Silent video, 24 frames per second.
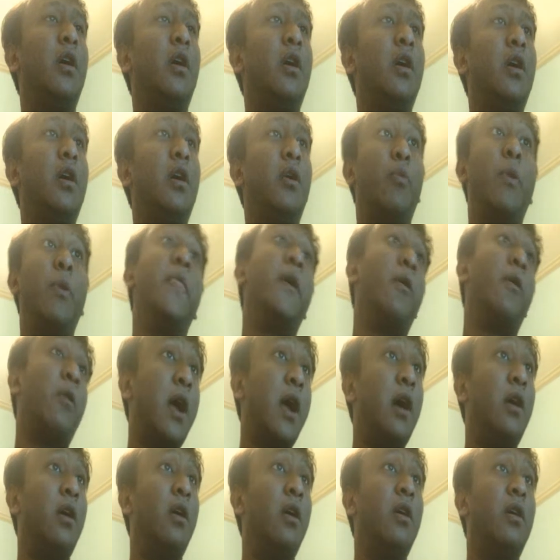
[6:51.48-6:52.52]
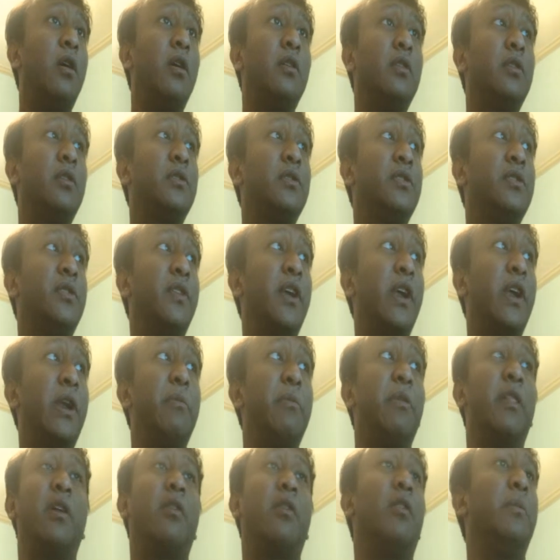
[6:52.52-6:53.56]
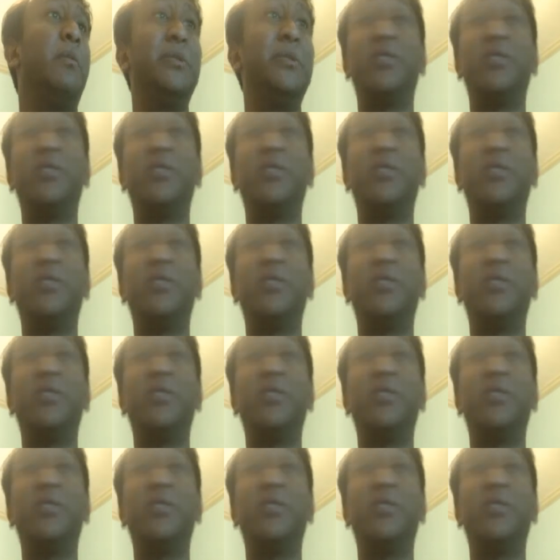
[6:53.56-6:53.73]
when they were out. So they're gonna be like, oh, let me just